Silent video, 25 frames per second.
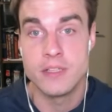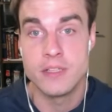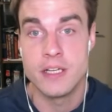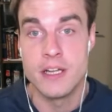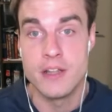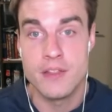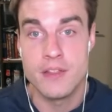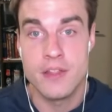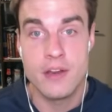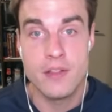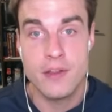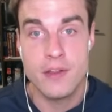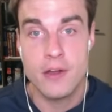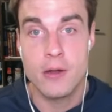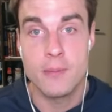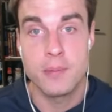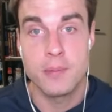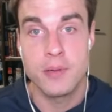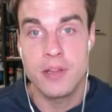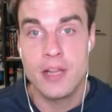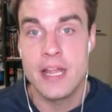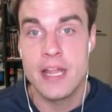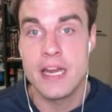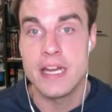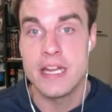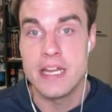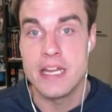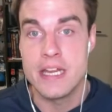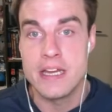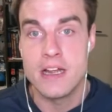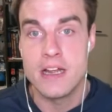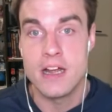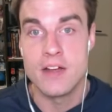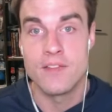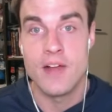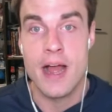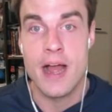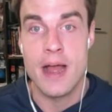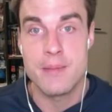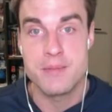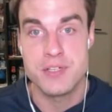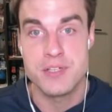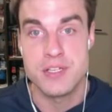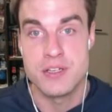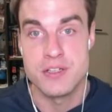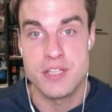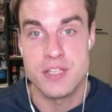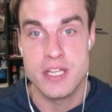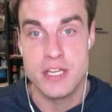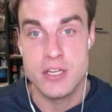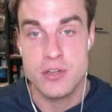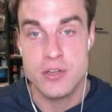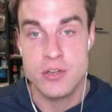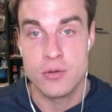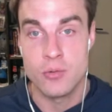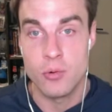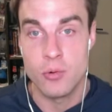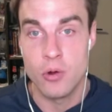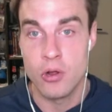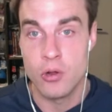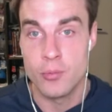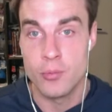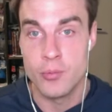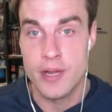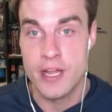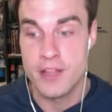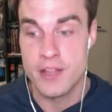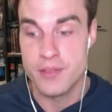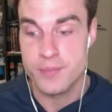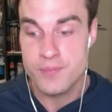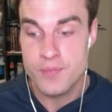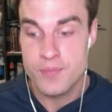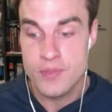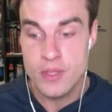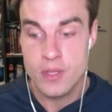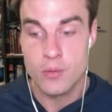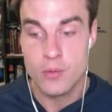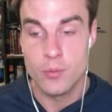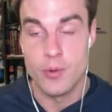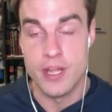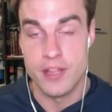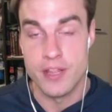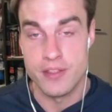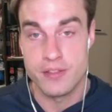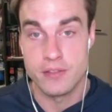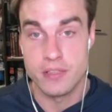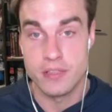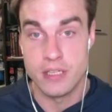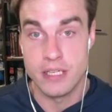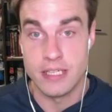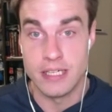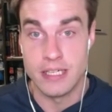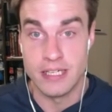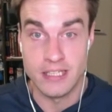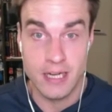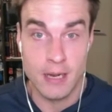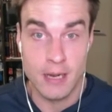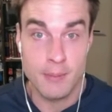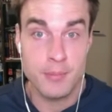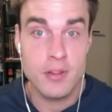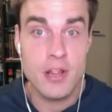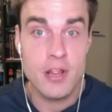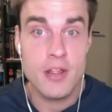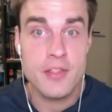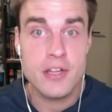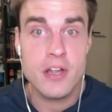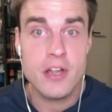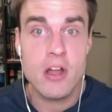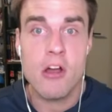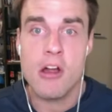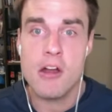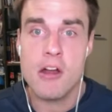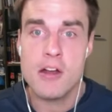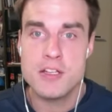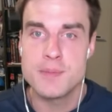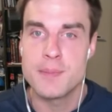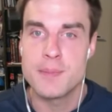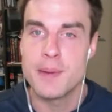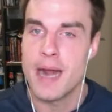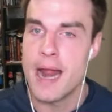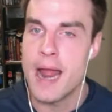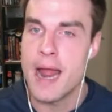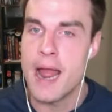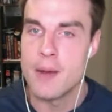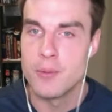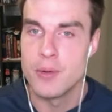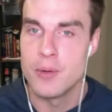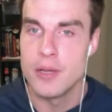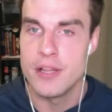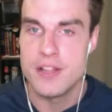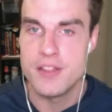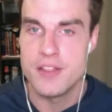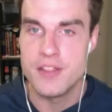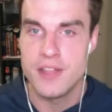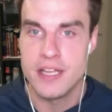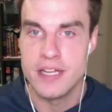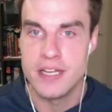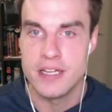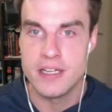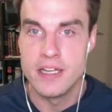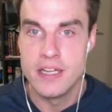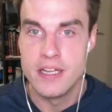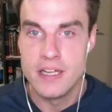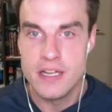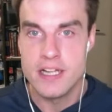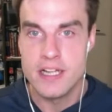Eh, there, there are plenty of options that you could roll with with a couple of the guards, but I, I really think,